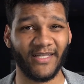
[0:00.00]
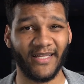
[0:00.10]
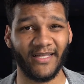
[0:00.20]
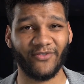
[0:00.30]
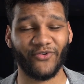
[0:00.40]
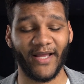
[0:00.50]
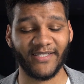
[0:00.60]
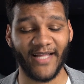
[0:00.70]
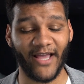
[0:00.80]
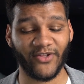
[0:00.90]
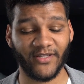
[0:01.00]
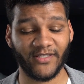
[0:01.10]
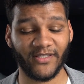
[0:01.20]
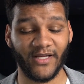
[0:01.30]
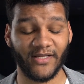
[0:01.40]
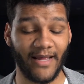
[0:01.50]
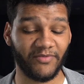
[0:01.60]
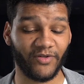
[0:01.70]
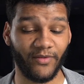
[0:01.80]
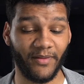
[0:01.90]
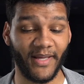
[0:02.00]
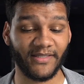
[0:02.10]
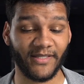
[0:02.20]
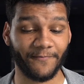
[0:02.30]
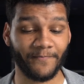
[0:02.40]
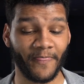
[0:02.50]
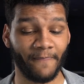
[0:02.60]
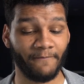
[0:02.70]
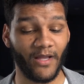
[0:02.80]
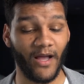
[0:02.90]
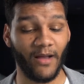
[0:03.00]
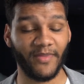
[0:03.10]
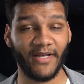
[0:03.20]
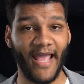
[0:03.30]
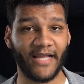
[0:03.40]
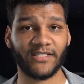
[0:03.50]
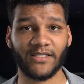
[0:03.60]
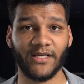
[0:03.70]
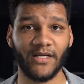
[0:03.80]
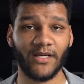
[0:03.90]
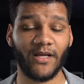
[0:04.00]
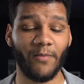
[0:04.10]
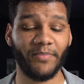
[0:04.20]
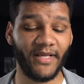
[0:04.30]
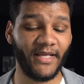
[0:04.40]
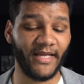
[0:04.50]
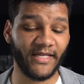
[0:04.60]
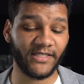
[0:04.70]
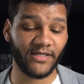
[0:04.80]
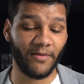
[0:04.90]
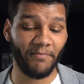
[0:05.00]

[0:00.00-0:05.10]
in transactions. Absolutely amazing. Um, the next company is